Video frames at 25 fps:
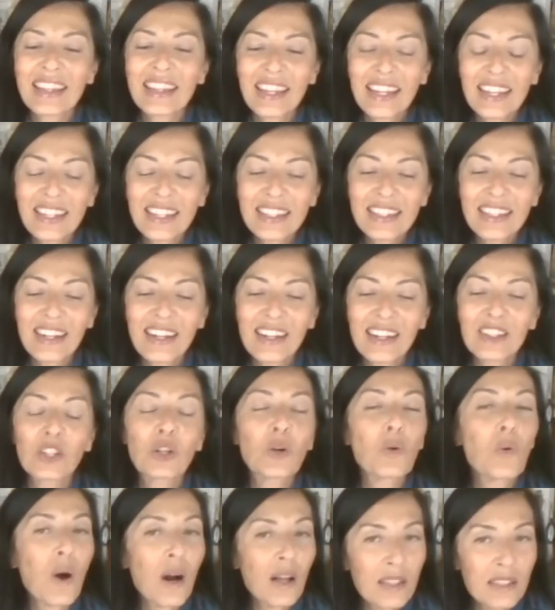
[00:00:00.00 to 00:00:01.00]
think that the
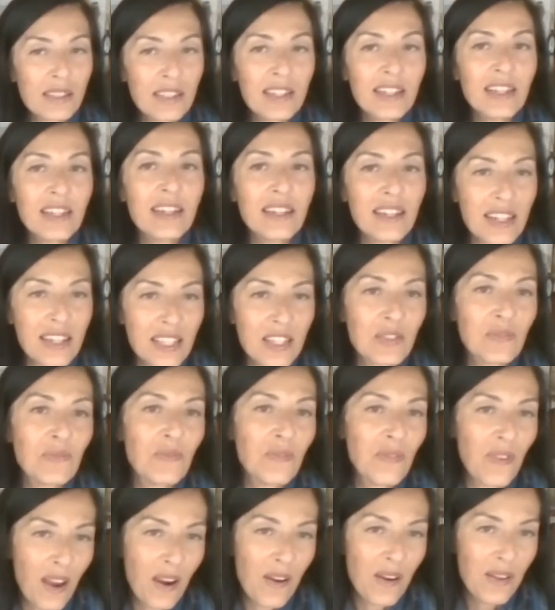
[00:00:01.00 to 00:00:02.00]
quality is
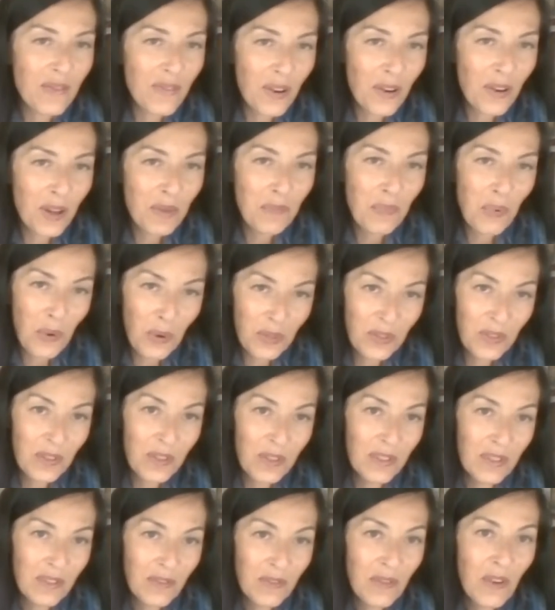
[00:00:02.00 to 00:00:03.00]
very, very
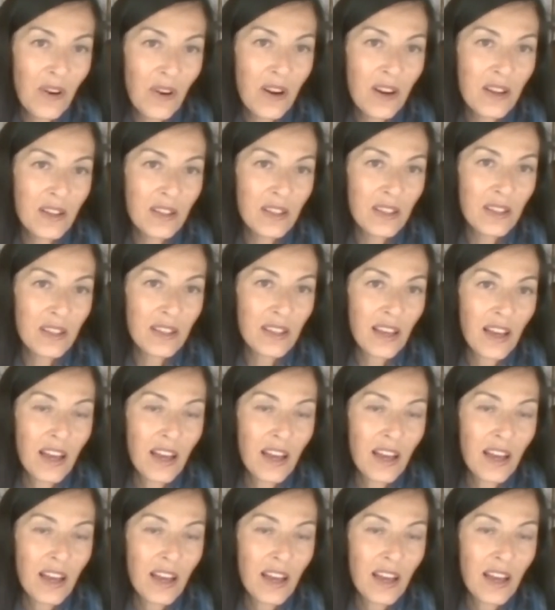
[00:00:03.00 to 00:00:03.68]
important for us.